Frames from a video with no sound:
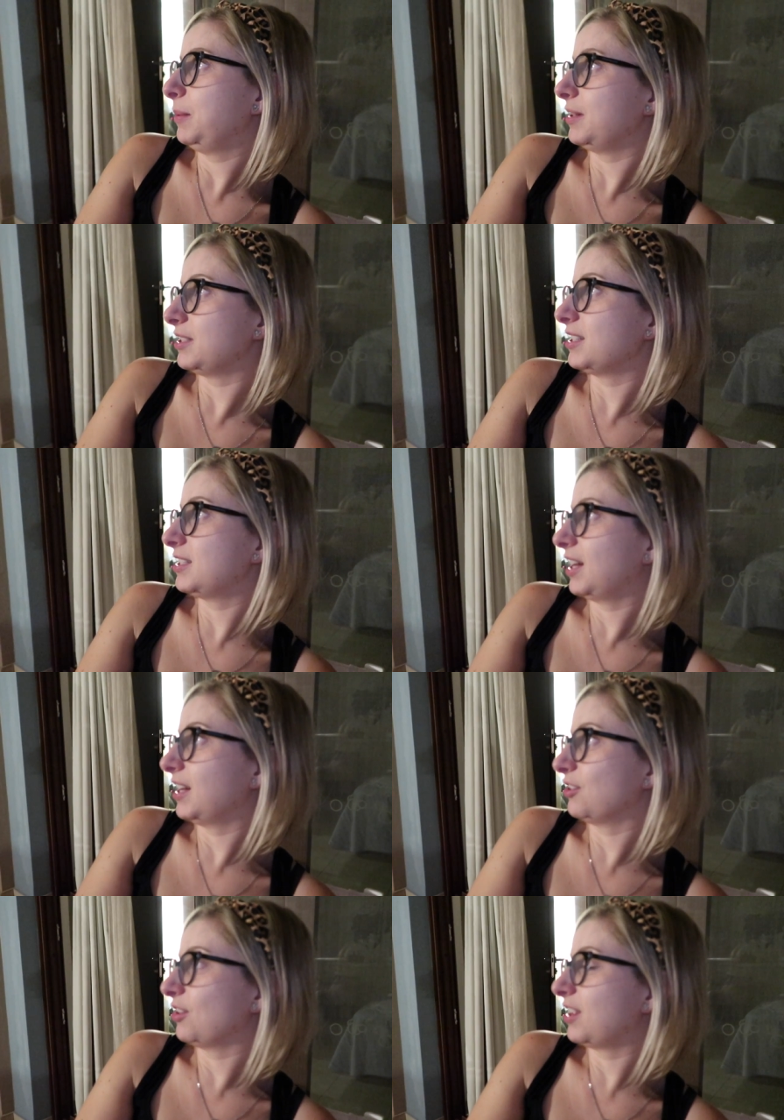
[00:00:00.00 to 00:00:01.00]
because it
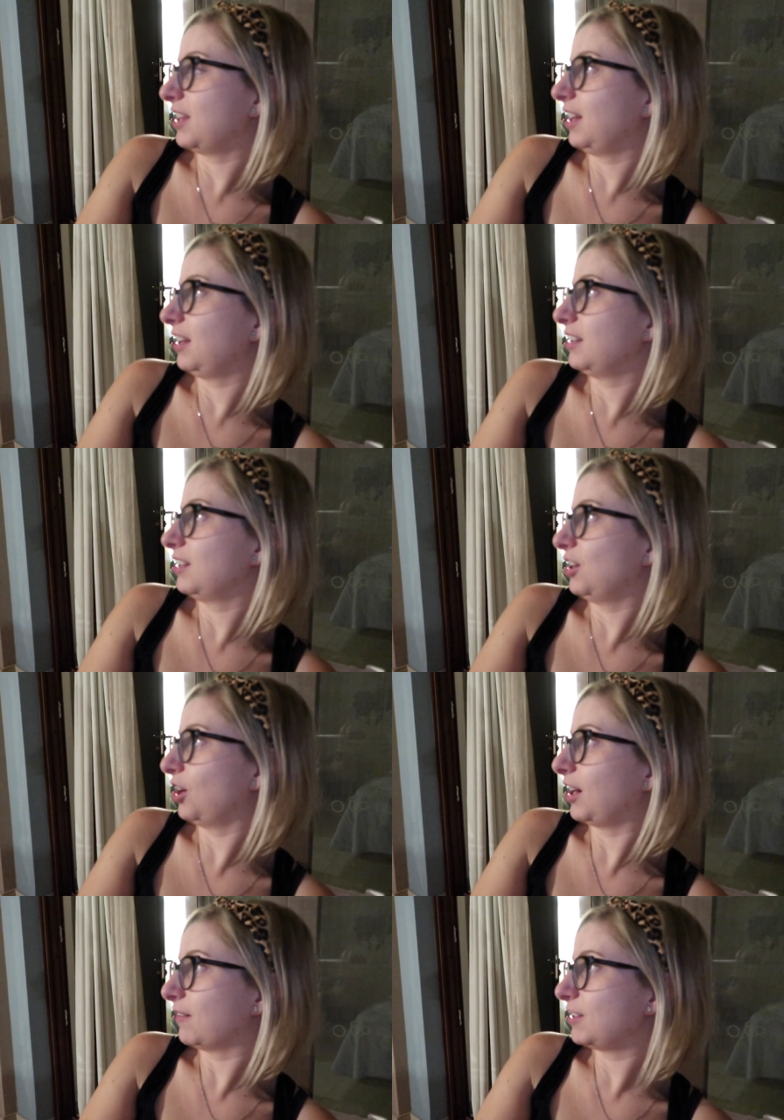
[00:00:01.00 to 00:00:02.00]
said on the thing you
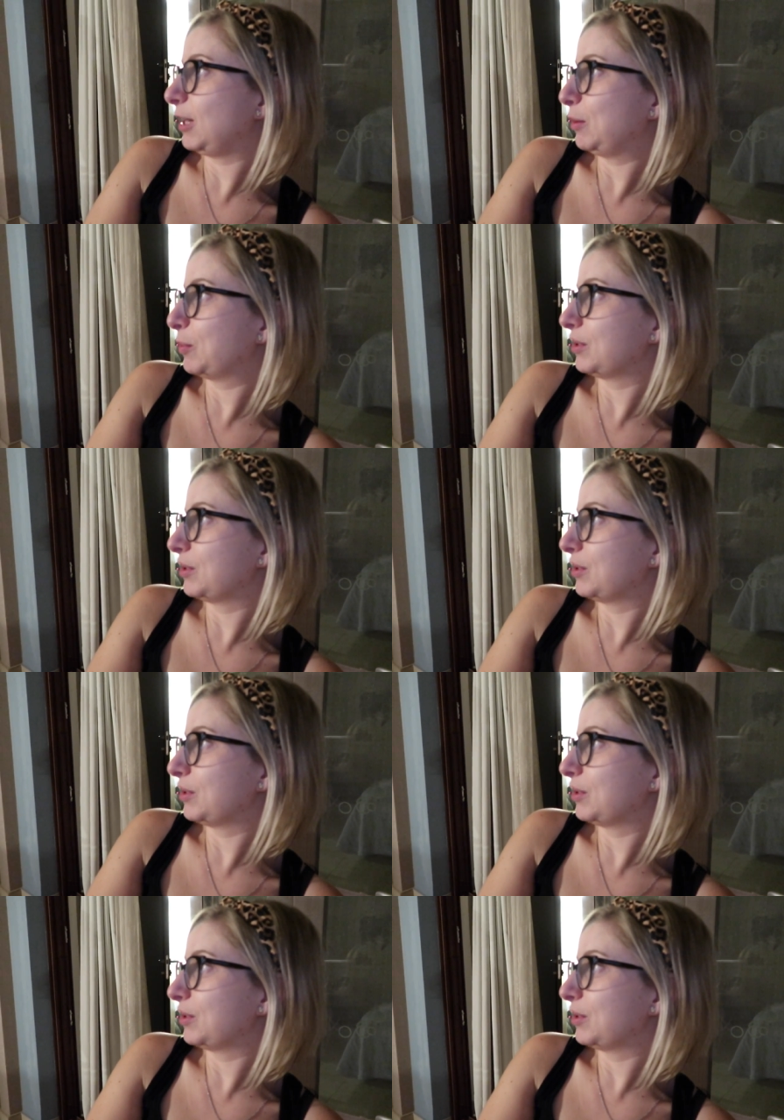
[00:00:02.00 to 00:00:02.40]
only have to keep them